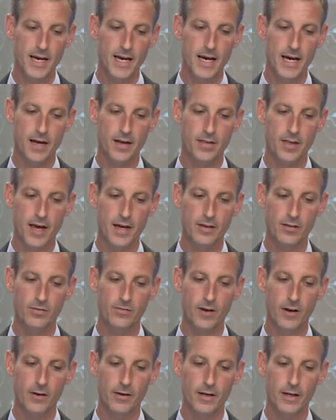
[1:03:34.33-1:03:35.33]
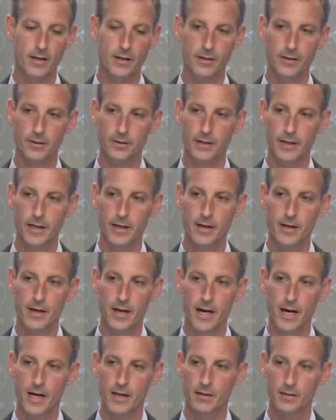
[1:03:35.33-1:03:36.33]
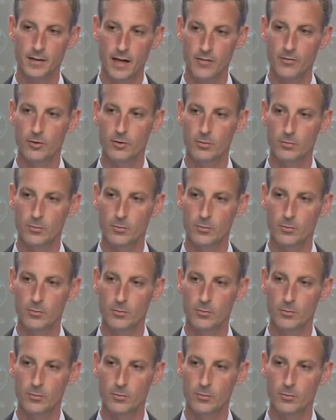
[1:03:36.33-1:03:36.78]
that is very clearly level.